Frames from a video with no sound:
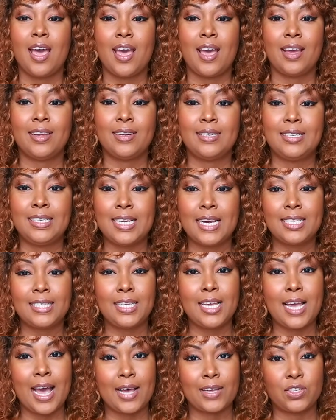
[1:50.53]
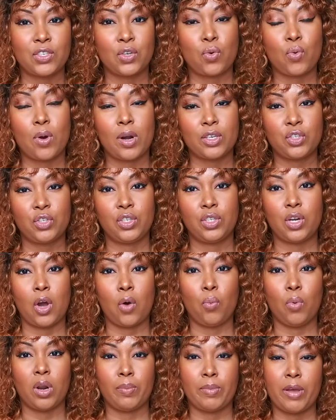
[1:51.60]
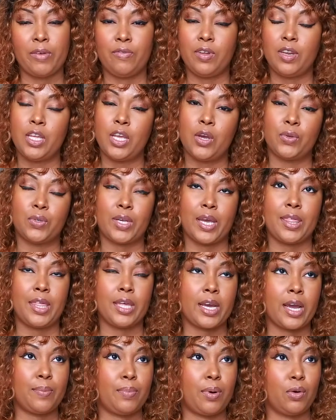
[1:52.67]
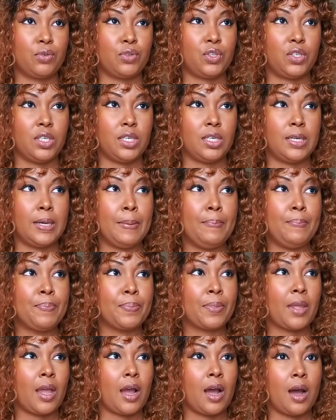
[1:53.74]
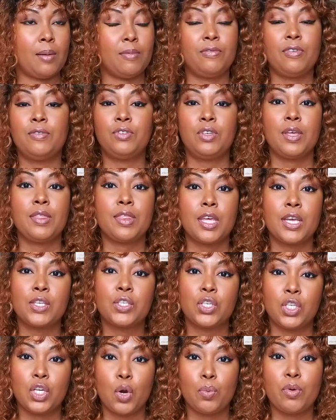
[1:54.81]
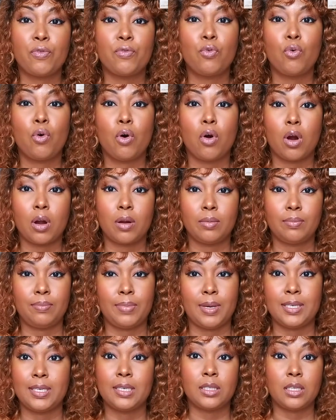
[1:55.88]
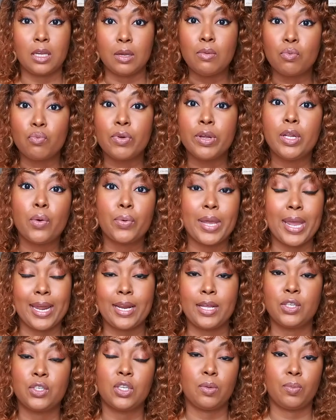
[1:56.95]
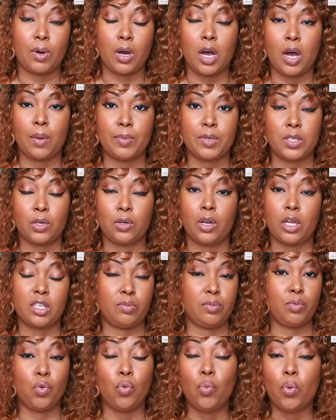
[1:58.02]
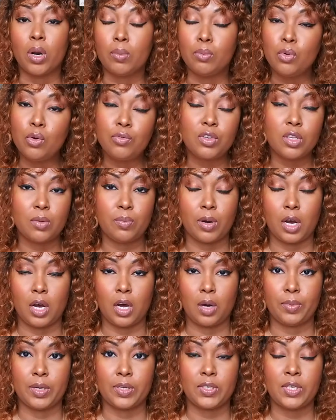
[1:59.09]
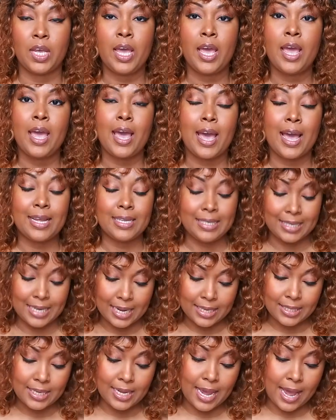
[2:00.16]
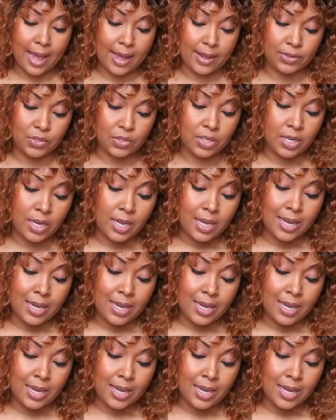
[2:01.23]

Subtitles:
And Desi asked a question on one of my videos. I think I posted 15 things to know before basically relocating to the Bahamas. There are lots of people who want to move to the Bahamas. And Desi asked,